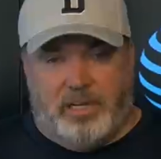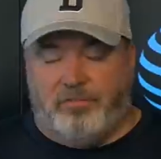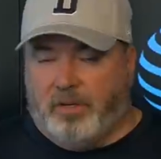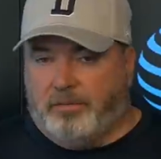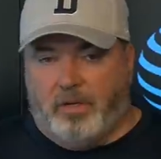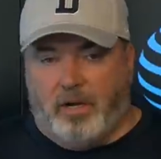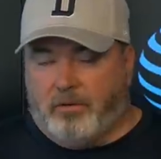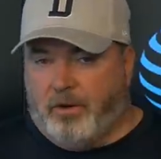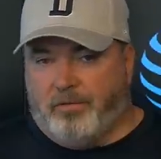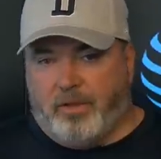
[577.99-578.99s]
Definitely. No, I
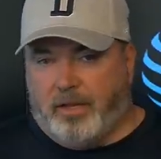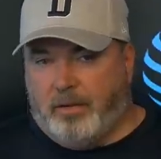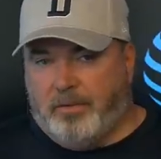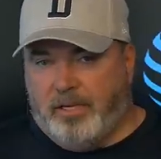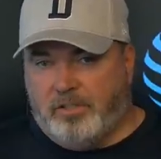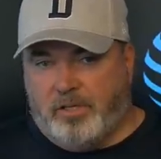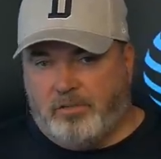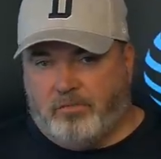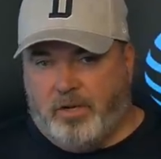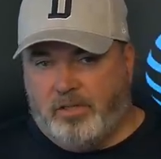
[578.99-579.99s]
agree with that. I mean, he's
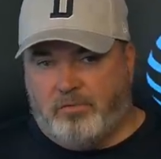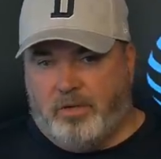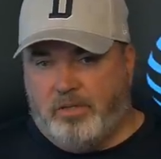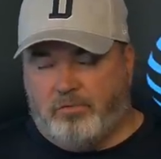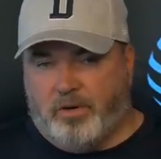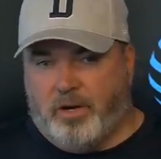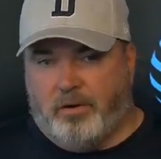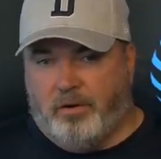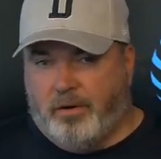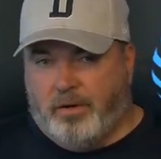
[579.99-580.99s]
he's he's he's rare.